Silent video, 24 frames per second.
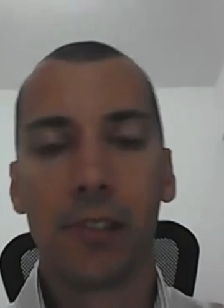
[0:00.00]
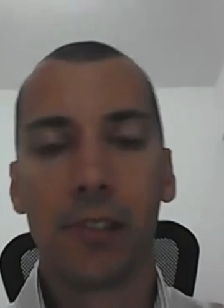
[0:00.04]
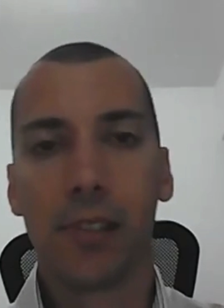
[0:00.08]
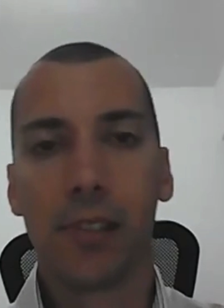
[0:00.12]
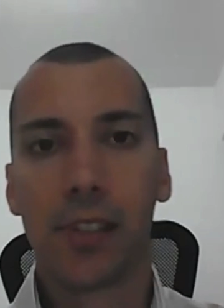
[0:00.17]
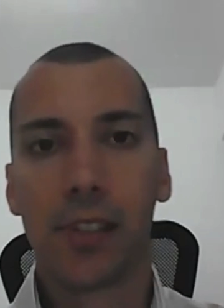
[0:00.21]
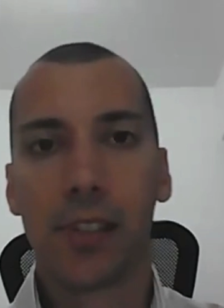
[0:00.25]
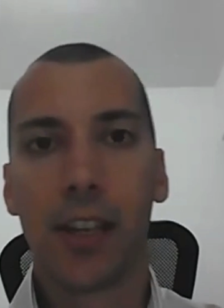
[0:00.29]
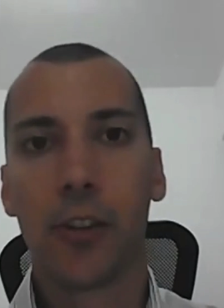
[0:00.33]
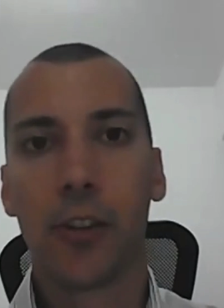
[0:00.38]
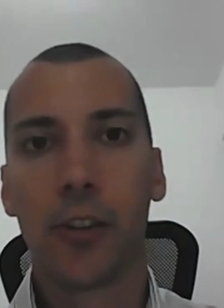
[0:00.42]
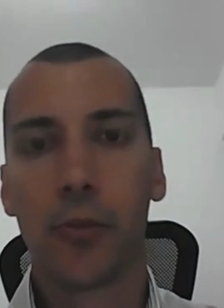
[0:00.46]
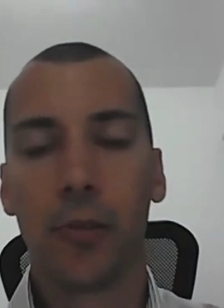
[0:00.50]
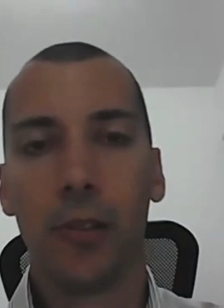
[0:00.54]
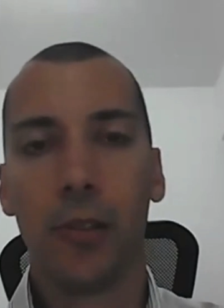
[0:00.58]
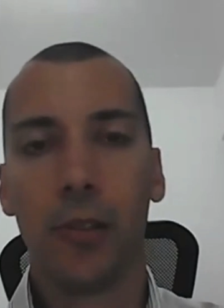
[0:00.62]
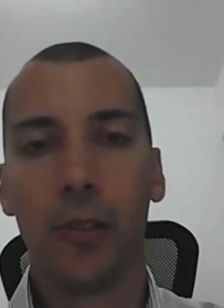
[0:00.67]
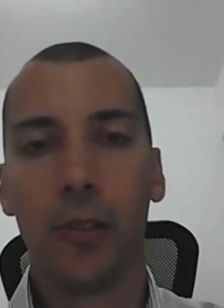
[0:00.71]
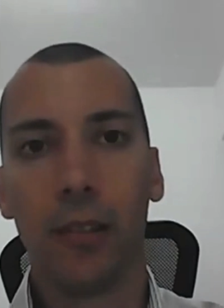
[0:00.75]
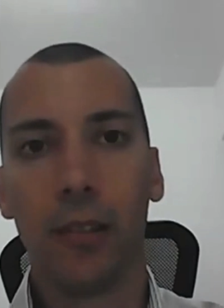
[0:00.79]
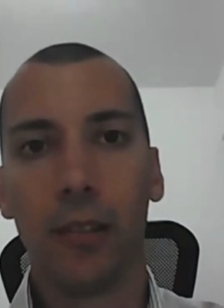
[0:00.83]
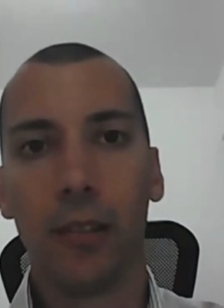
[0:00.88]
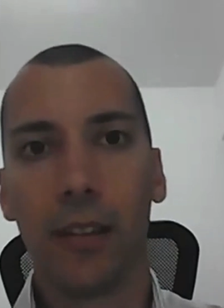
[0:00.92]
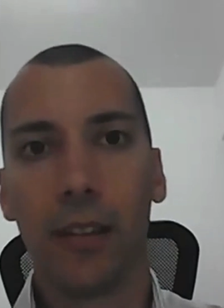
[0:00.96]
was the
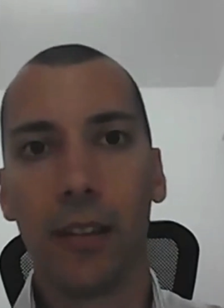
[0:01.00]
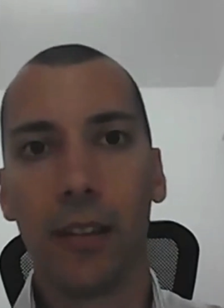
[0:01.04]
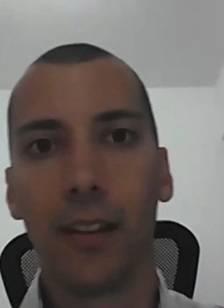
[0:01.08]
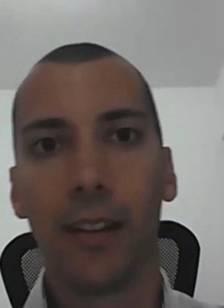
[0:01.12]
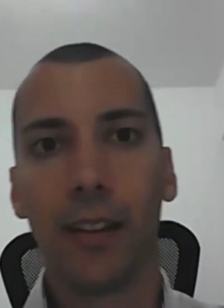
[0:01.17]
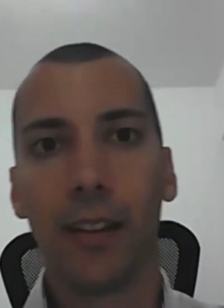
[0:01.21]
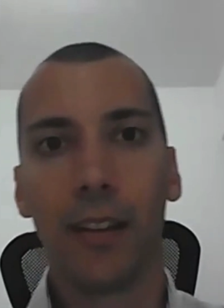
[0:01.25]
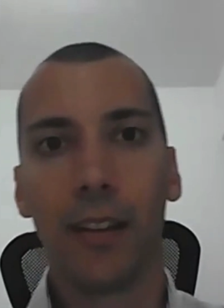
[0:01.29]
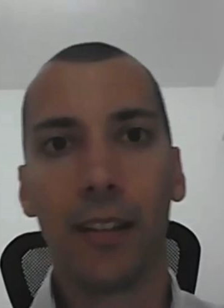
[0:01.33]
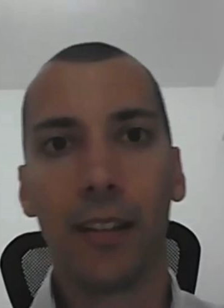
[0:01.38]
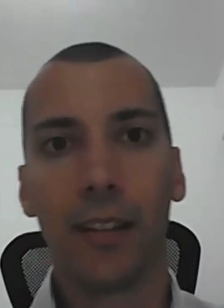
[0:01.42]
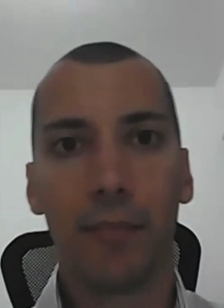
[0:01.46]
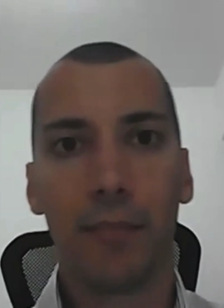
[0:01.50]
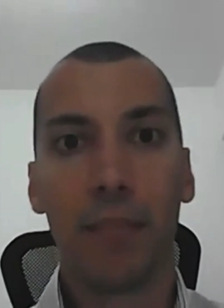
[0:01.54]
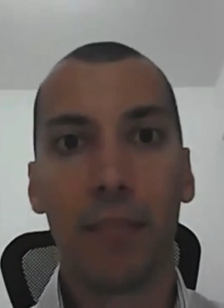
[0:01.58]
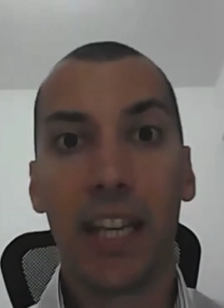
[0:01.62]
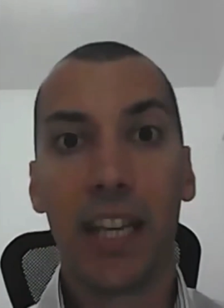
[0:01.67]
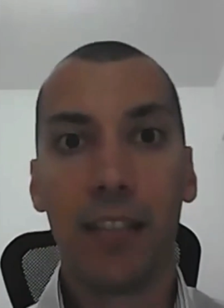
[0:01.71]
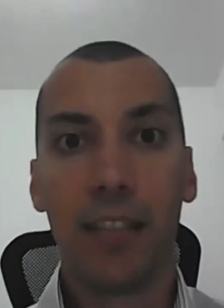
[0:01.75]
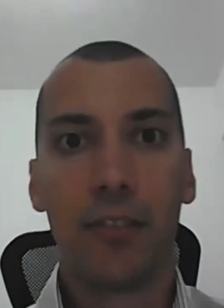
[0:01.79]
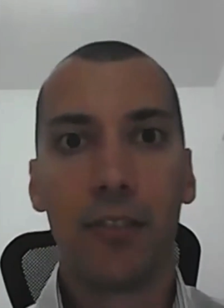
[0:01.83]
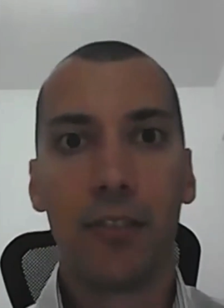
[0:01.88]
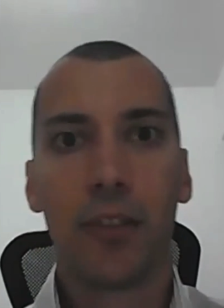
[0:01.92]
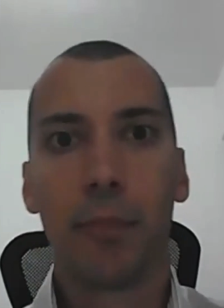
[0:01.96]
central, the
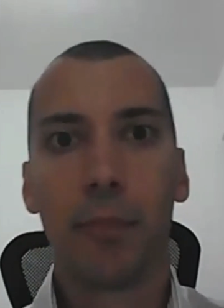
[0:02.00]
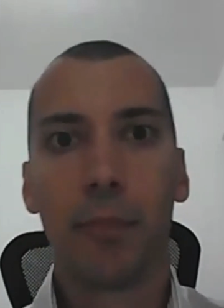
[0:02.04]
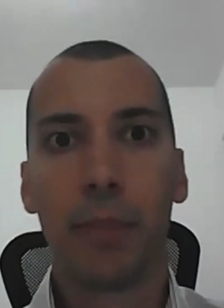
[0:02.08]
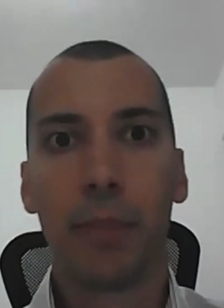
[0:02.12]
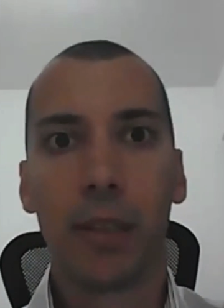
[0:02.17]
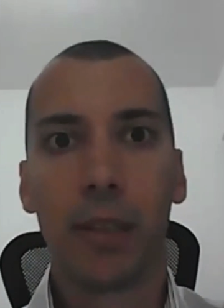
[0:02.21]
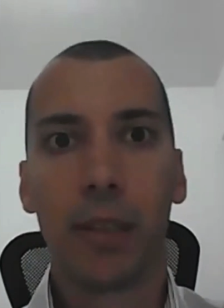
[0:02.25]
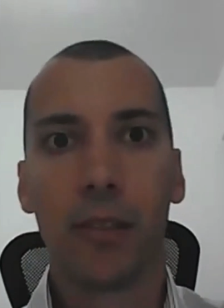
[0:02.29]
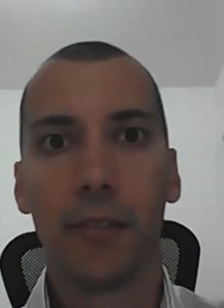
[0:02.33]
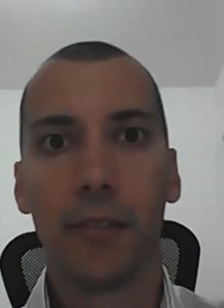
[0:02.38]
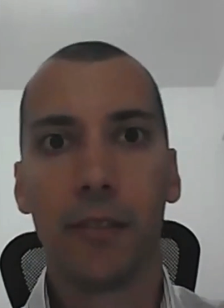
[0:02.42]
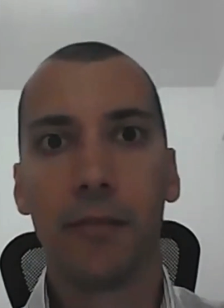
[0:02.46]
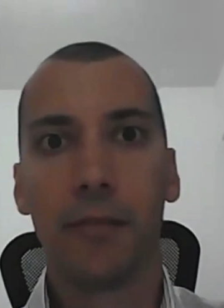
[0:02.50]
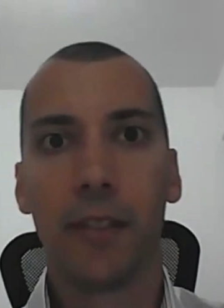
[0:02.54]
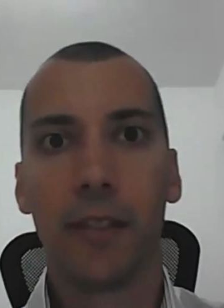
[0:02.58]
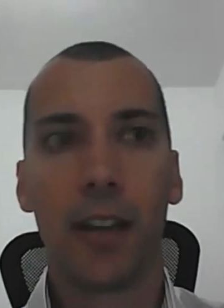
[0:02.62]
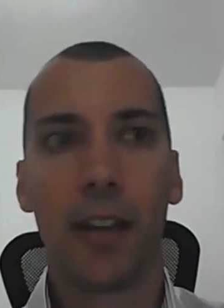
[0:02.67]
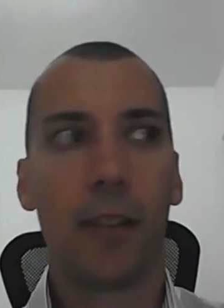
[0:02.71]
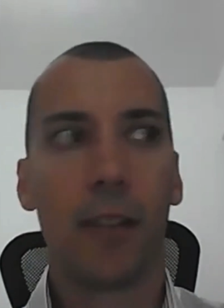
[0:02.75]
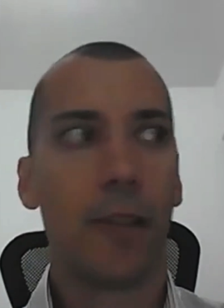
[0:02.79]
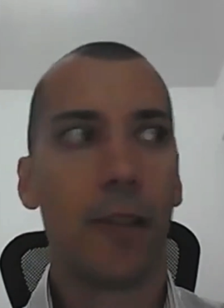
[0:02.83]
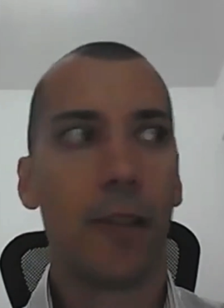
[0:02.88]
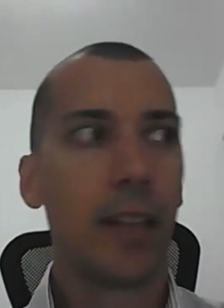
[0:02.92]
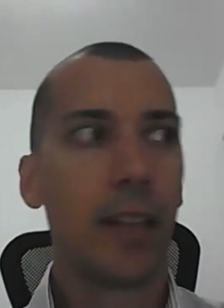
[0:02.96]
main topic of the
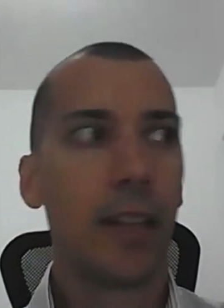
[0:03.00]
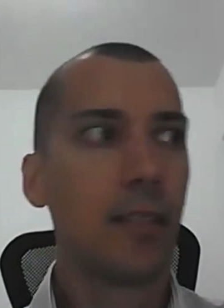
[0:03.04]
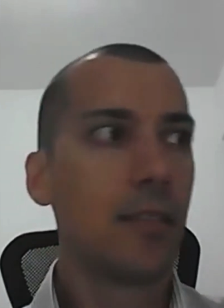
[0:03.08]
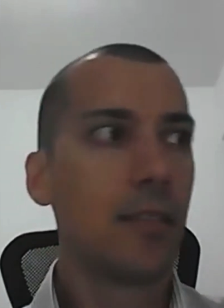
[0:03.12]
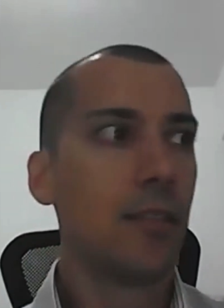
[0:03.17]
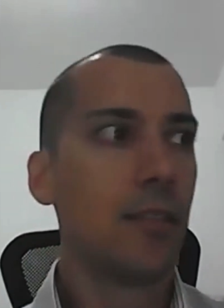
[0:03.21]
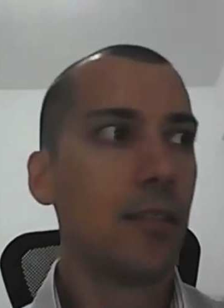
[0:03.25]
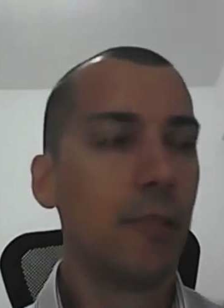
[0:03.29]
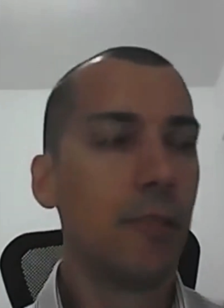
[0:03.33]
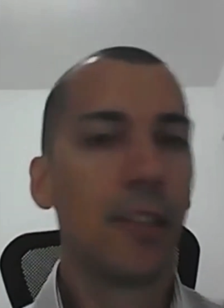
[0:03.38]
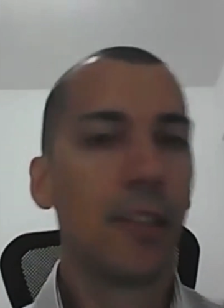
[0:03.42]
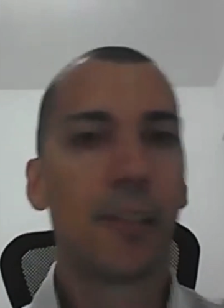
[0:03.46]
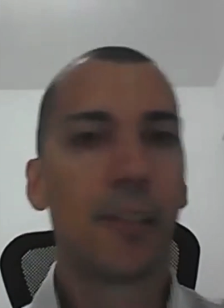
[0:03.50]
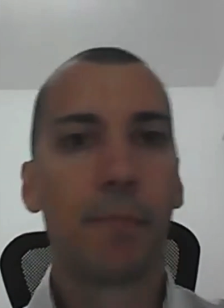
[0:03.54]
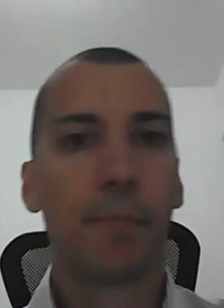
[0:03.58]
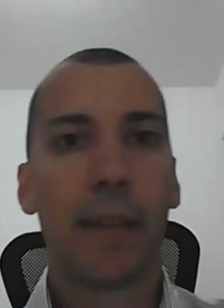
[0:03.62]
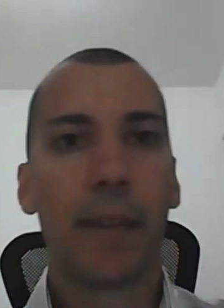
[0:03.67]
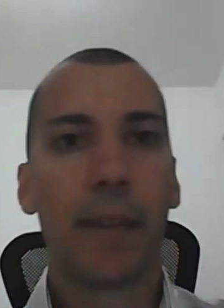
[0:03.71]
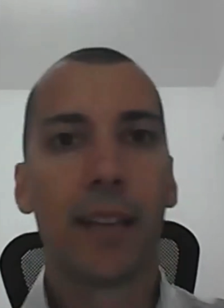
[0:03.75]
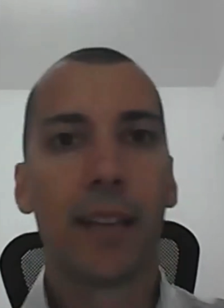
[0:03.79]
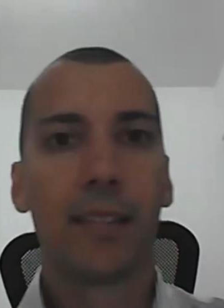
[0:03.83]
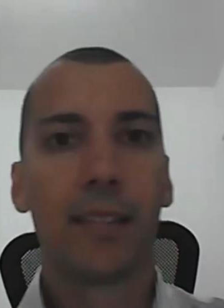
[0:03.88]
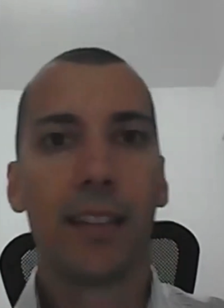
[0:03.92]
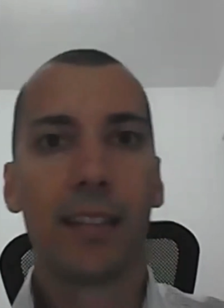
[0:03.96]
far right, and you would
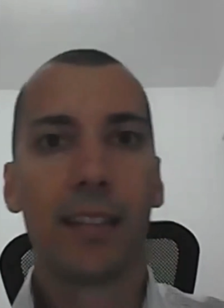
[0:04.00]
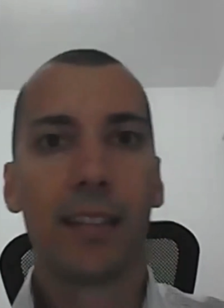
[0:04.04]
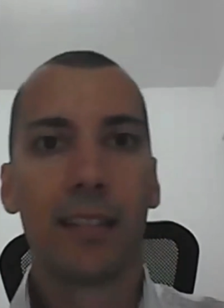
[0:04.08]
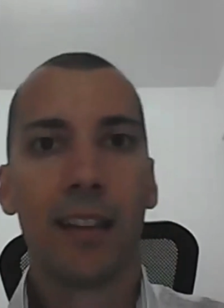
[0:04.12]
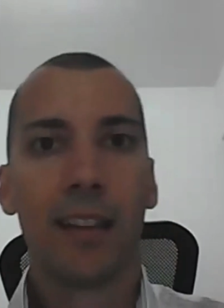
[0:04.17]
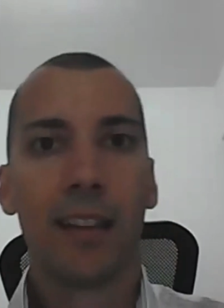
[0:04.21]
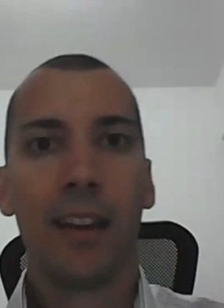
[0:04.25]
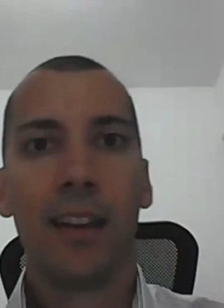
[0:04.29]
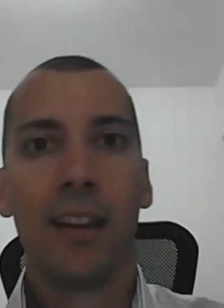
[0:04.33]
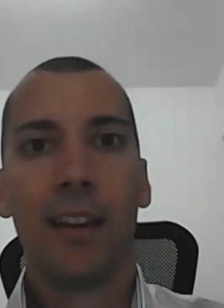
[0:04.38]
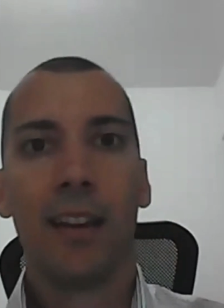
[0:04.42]
expect that